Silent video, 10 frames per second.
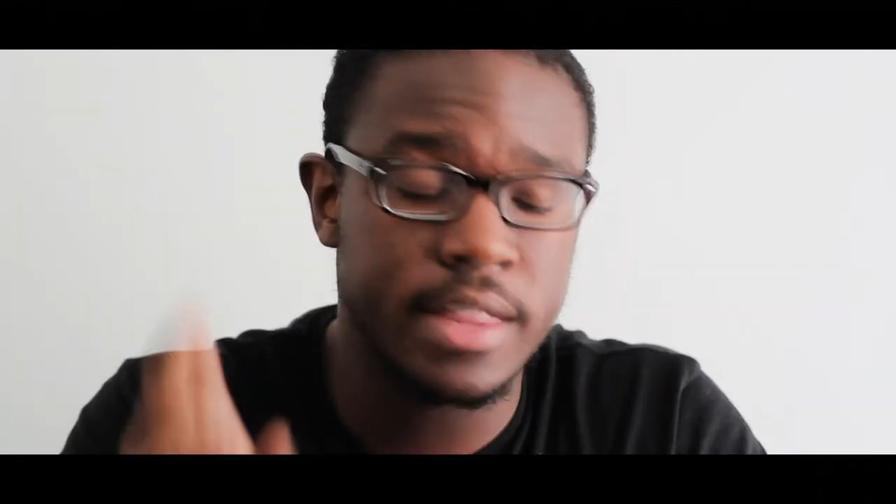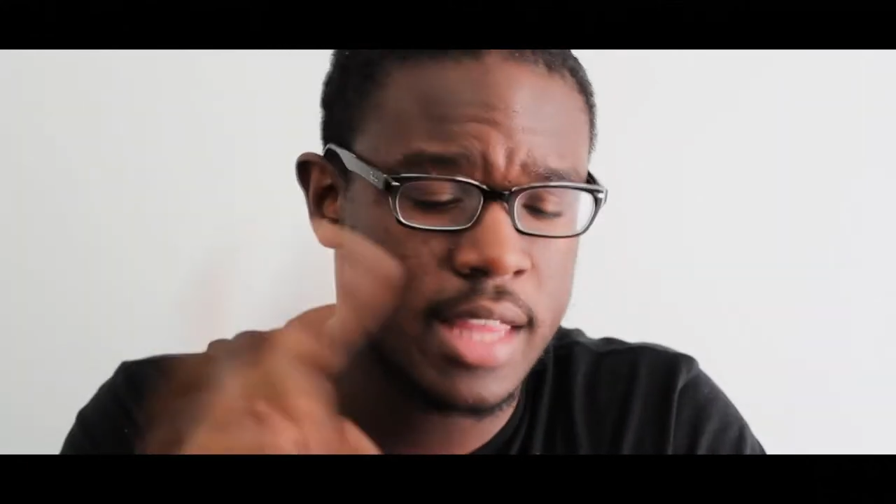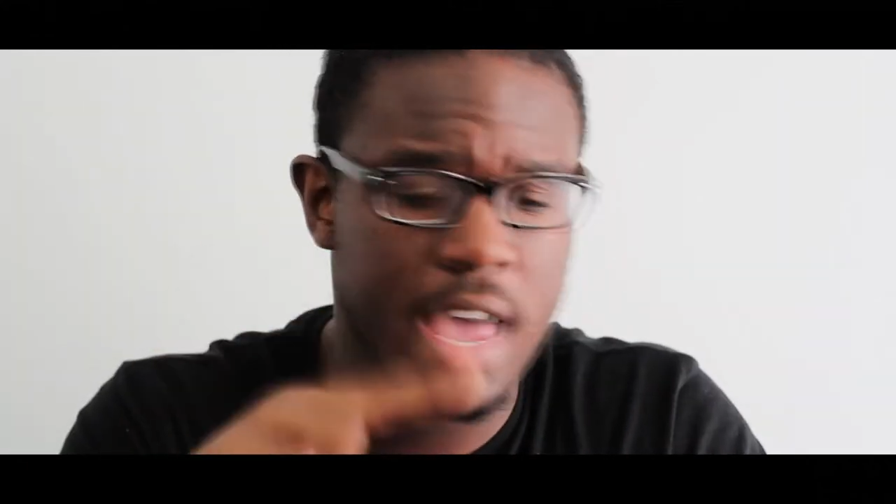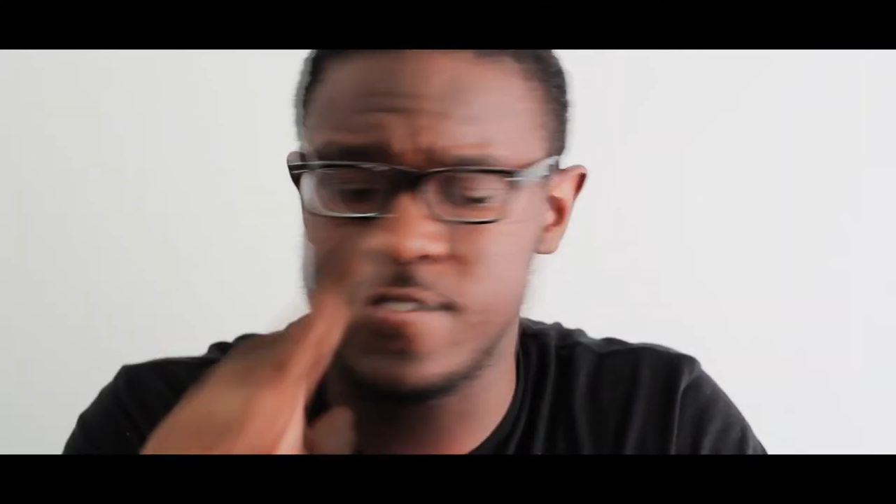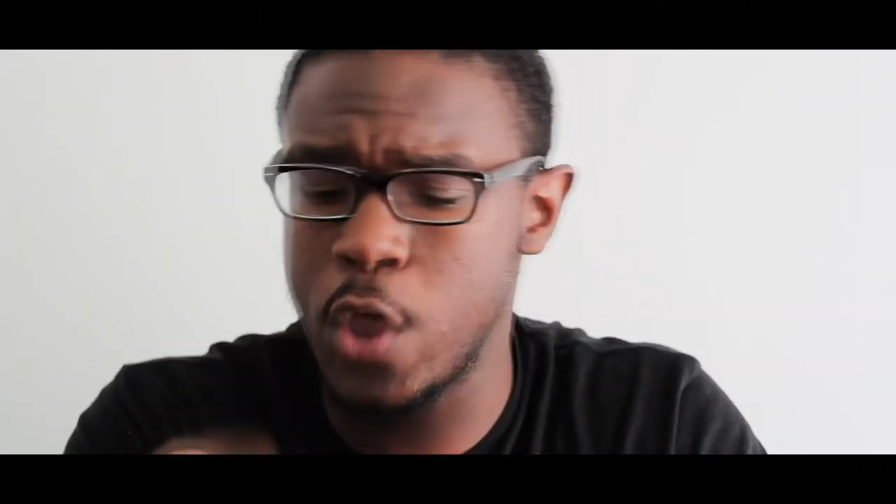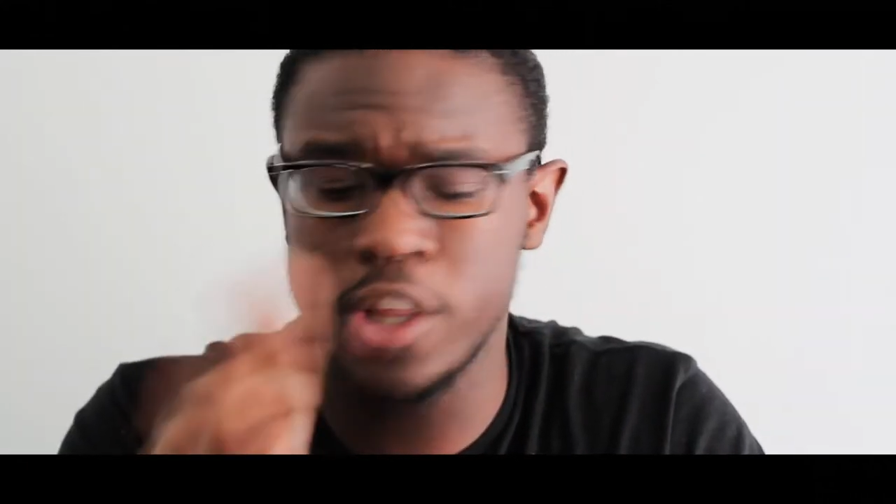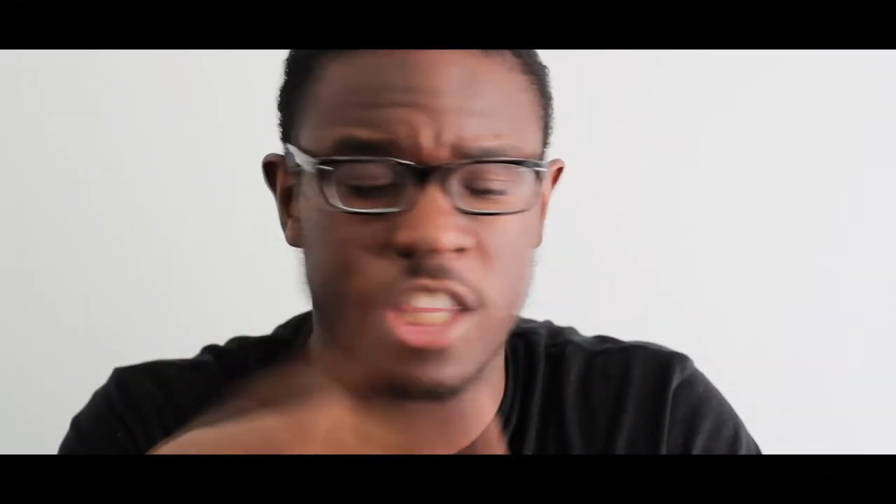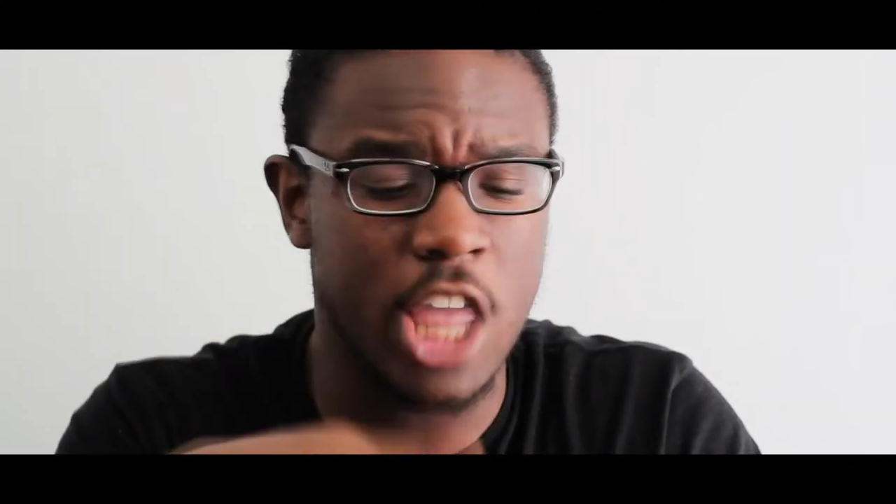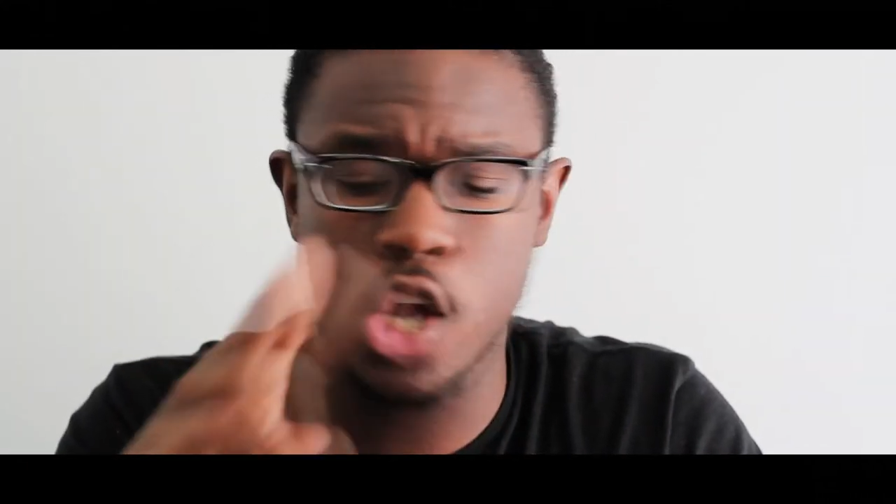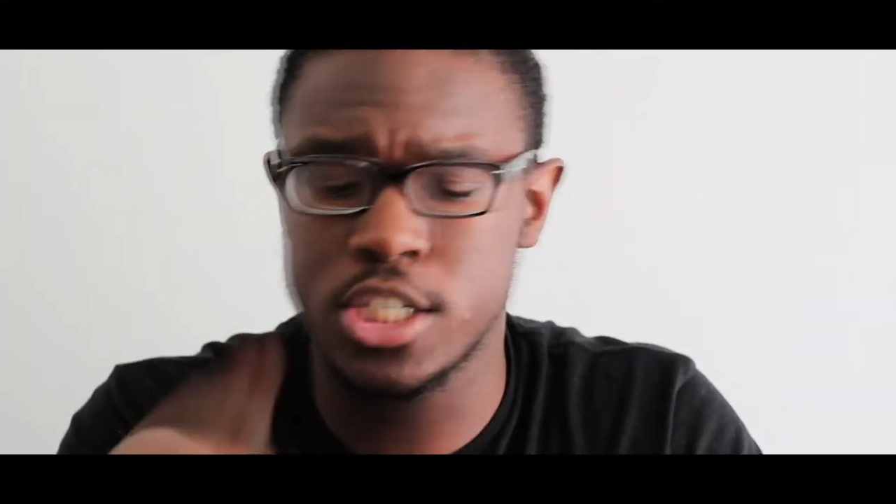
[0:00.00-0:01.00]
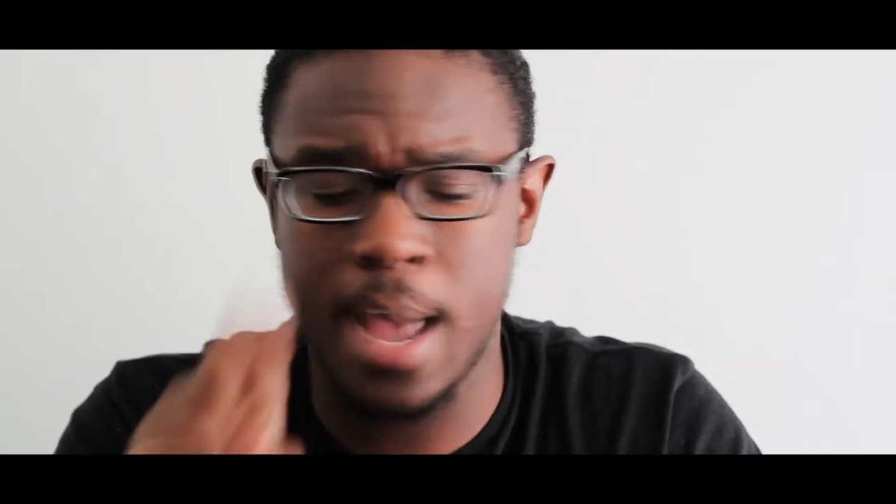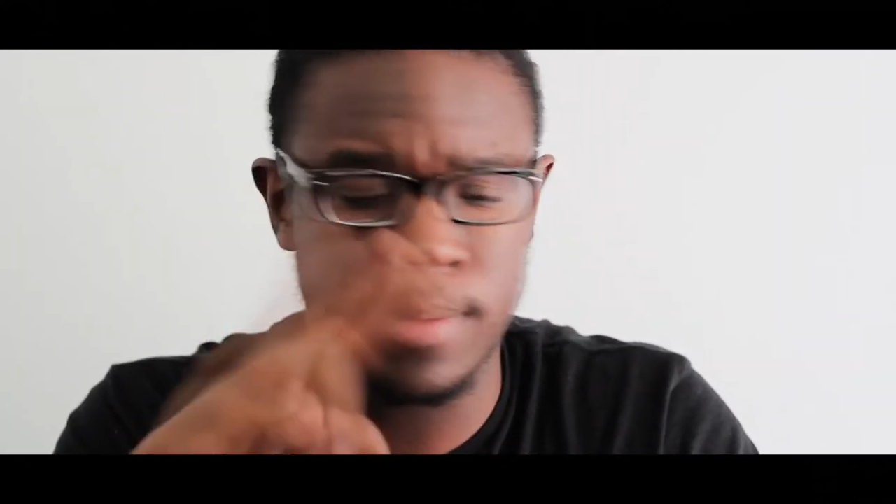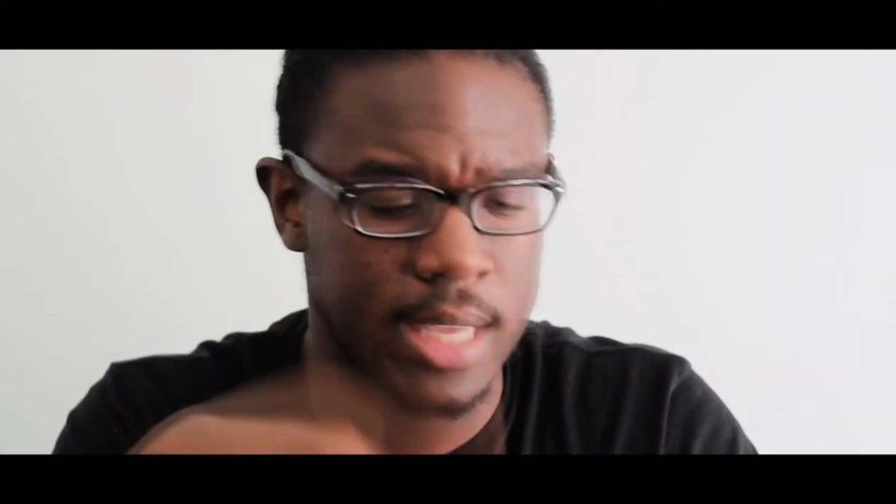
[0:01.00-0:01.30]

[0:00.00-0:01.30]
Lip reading: Therefore, the third chapter